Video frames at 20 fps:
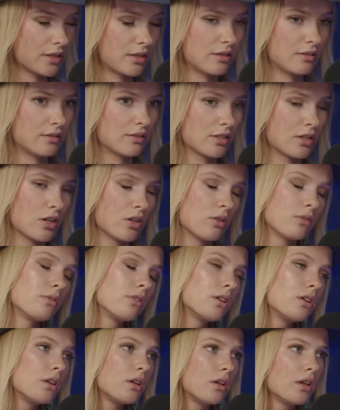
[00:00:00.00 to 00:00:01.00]
And so
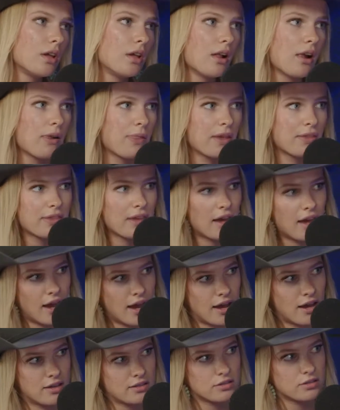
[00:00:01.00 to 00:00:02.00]
I think that
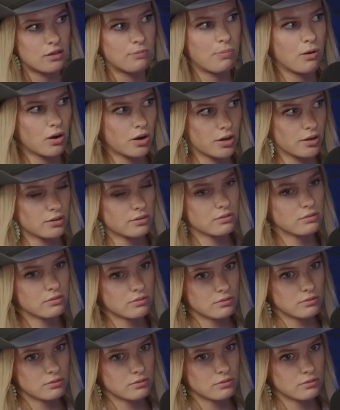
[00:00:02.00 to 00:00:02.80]
has a part